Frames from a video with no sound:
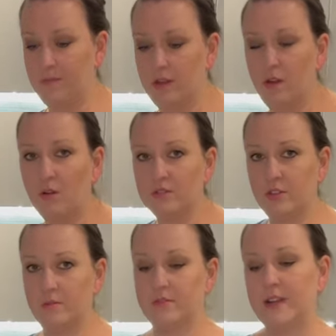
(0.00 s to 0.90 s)

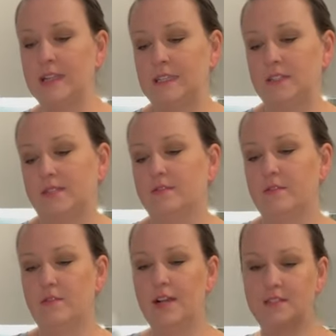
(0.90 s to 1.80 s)
Long-term grains,
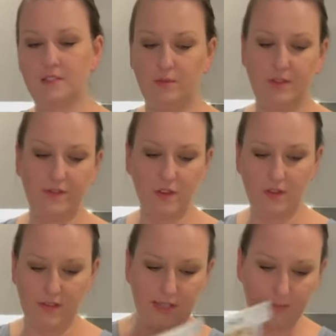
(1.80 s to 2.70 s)
right? So we've
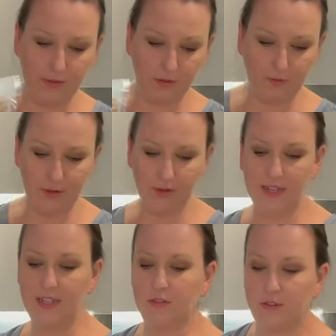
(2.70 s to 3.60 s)
got the pearl
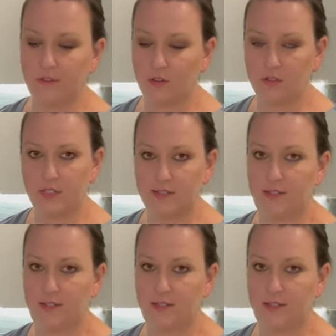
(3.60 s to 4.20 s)
barley, we've got